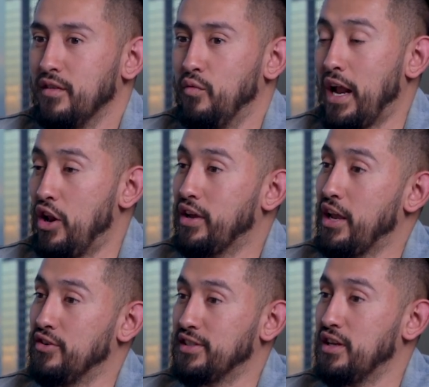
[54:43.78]
when I look at
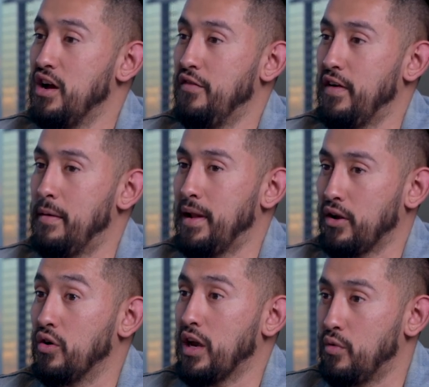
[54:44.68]
your stuff, I'm like,
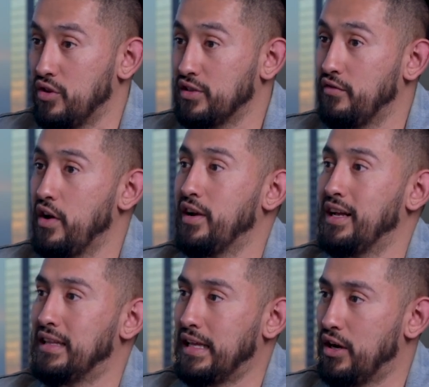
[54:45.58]
okay, well, there's a very
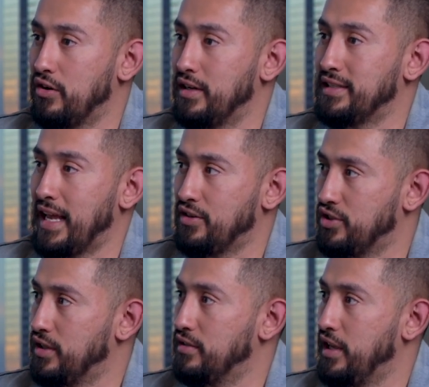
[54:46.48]
clear
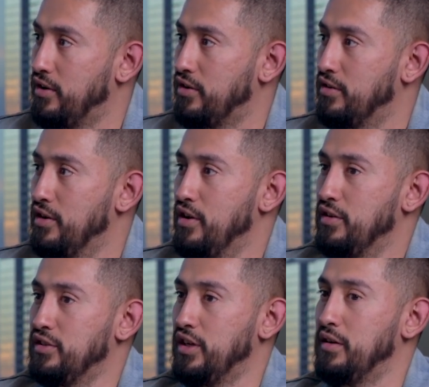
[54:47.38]
intention here
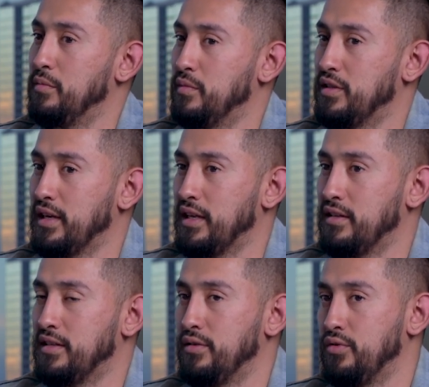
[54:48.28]

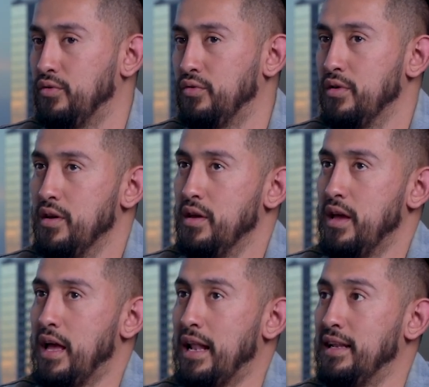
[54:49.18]
to
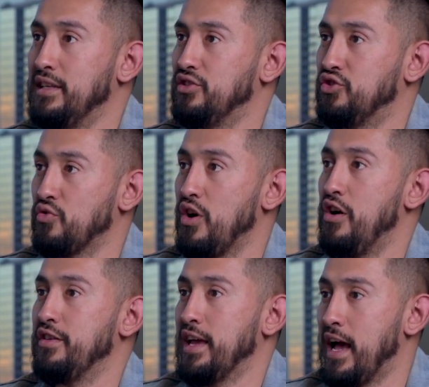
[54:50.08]
at least
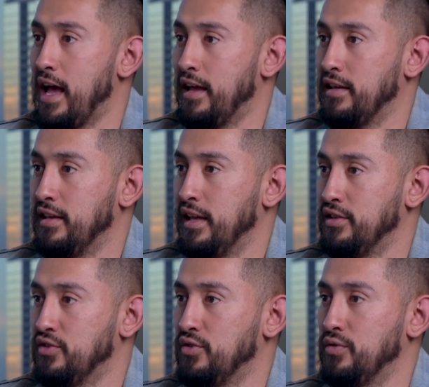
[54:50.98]
draw the eye
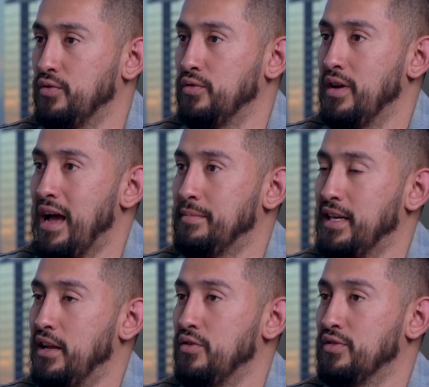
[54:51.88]
into, I'm
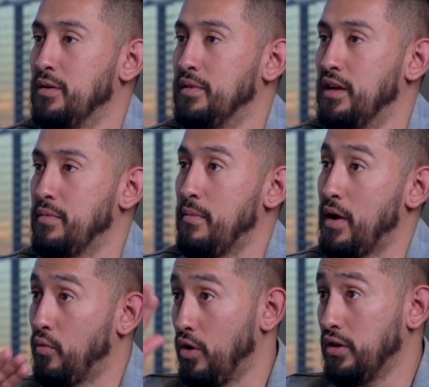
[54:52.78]
telling you something about
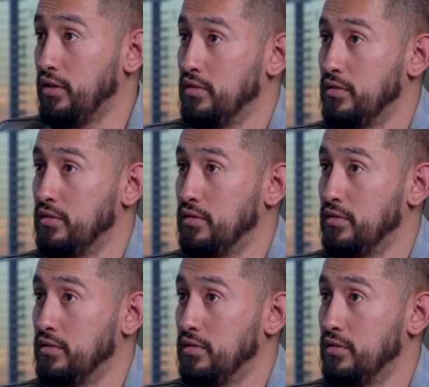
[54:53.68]
my work